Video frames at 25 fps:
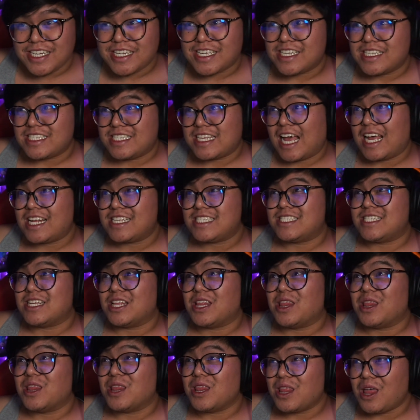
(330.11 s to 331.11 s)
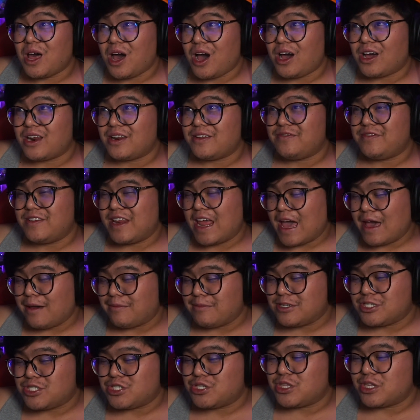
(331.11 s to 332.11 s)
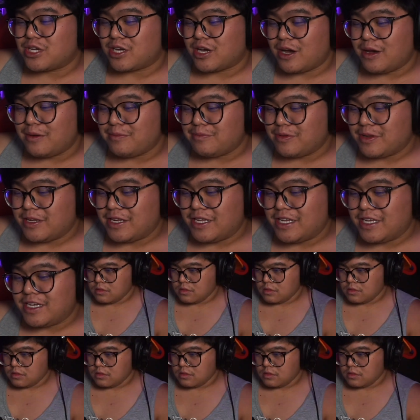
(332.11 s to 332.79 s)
Because that's a lot of damage to the company.